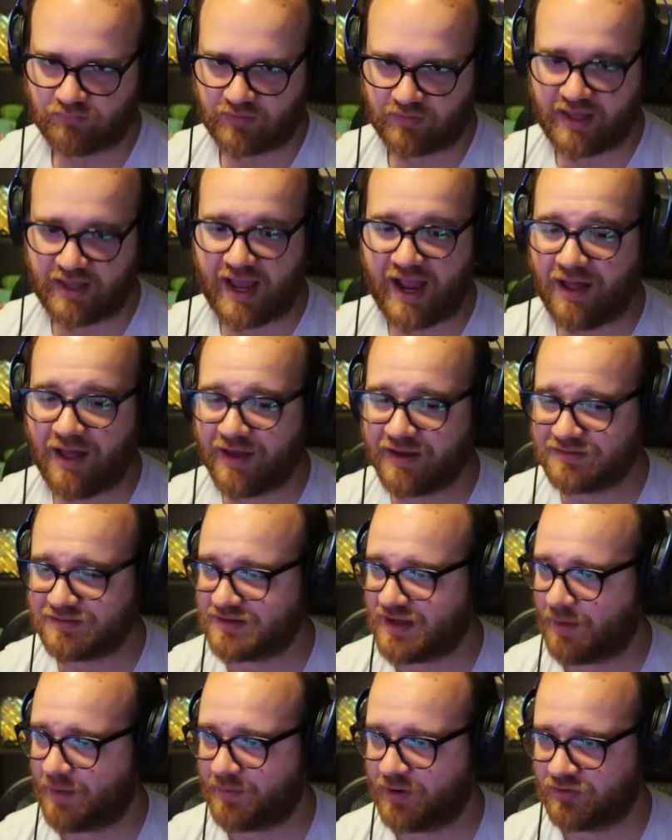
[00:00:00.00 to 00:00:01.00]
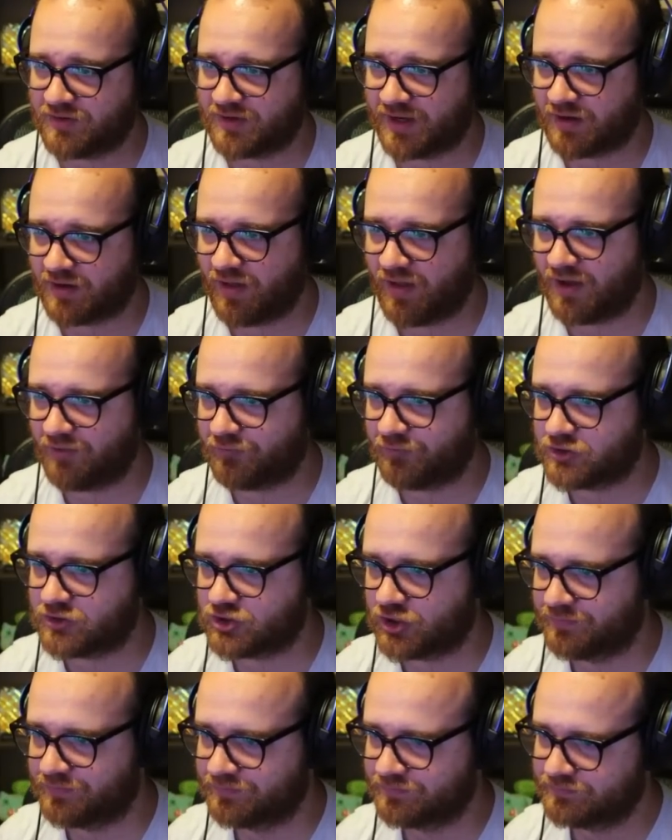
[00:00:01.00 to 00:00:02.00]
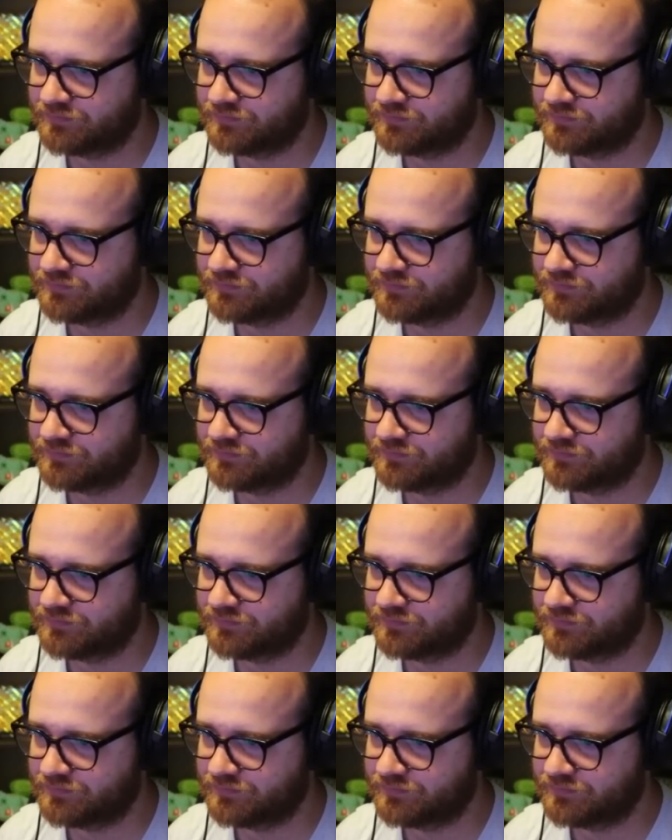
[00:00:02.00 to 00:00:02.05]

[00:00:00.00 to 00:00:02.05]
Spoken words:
Yeah, I like the domino deck a lot, for sure.